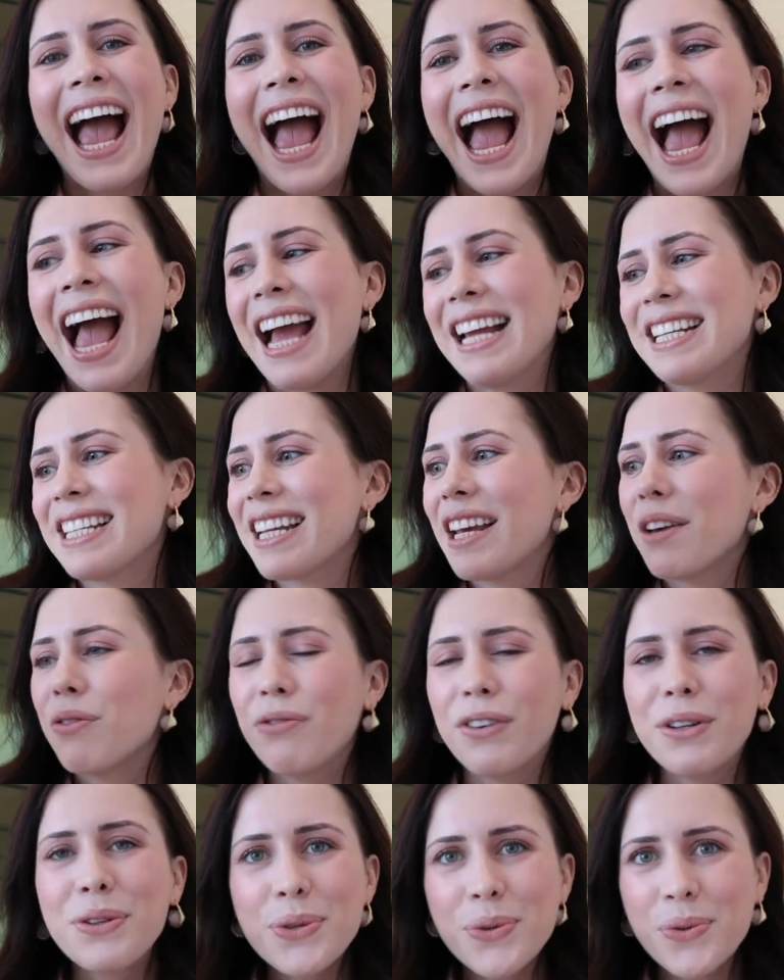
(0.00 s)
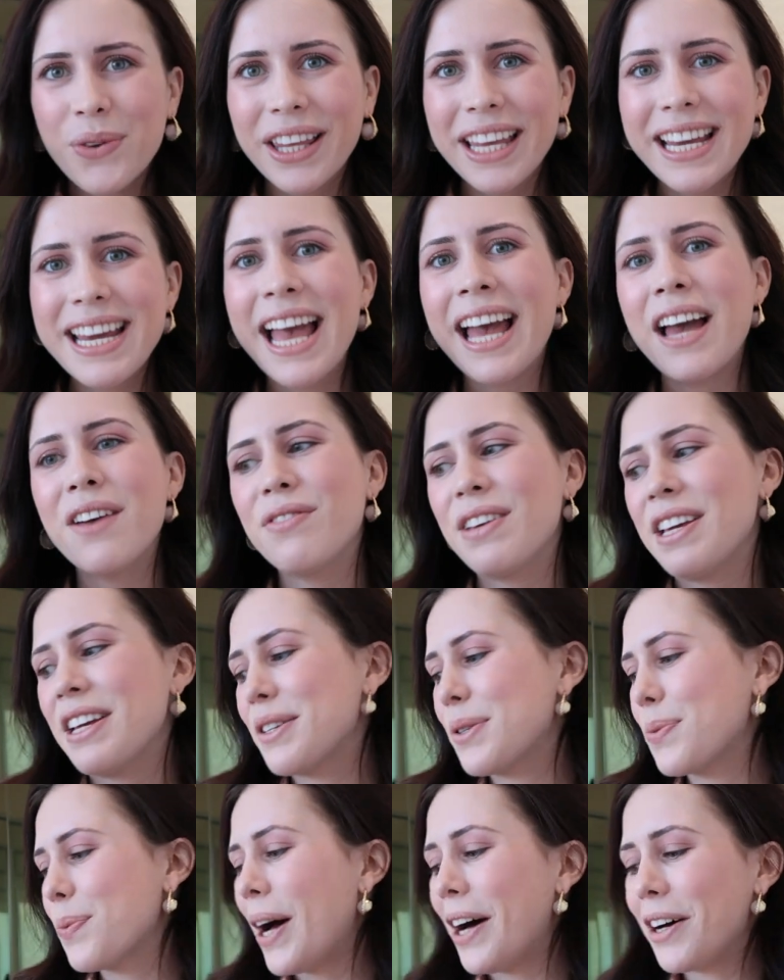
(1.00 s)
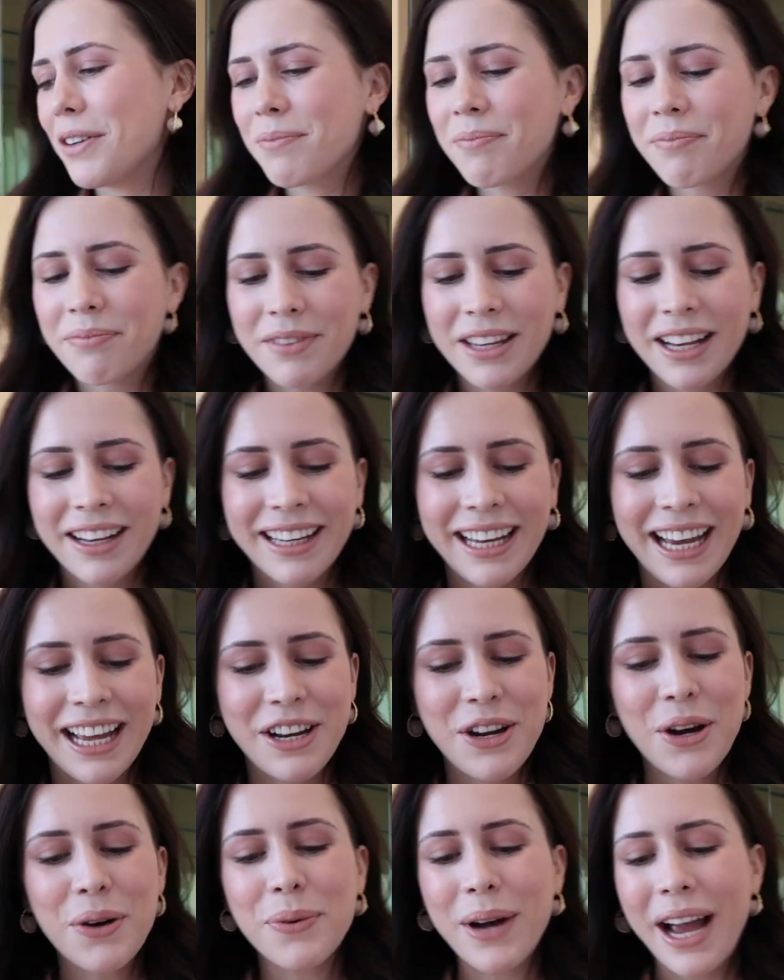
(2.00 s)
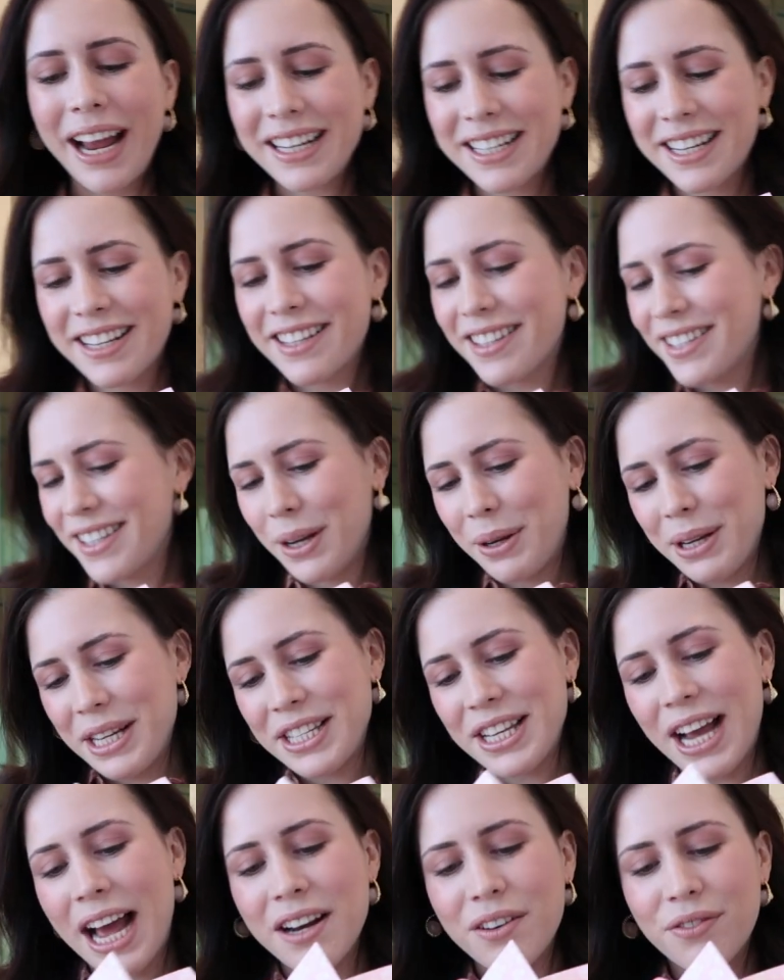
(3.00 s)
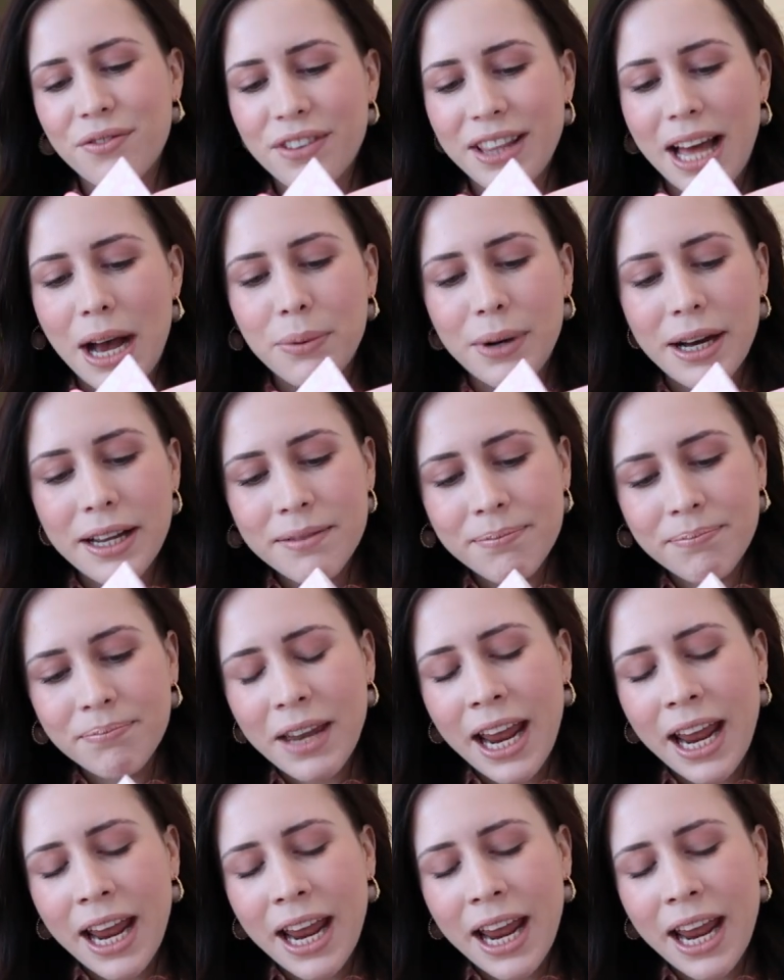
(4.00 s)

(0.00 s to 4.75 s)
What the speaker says: And it feels really heavy as well. Cannot wait. So excited for that one.